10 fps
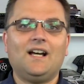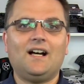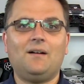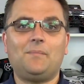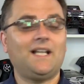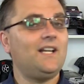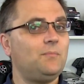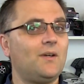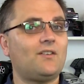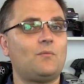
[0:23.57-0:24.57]
but that is
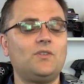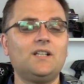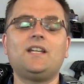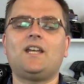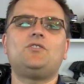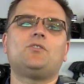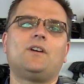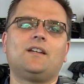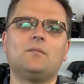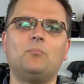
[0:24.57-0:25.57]
because I'm really
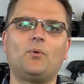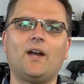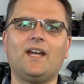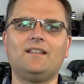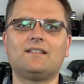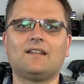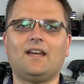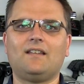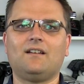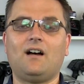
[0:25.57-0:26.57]
enjoying the brand
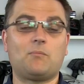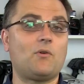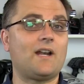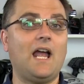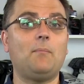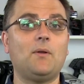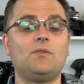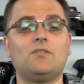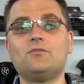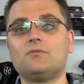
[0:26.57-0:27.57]
and I'm quite happy
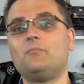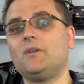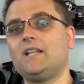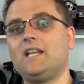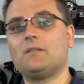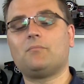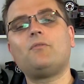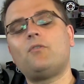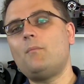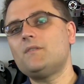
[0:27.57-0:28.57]
with the durability and the
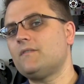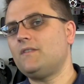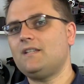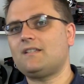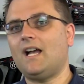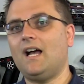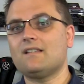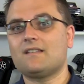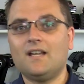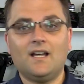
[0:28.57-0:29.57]
performance of these cars.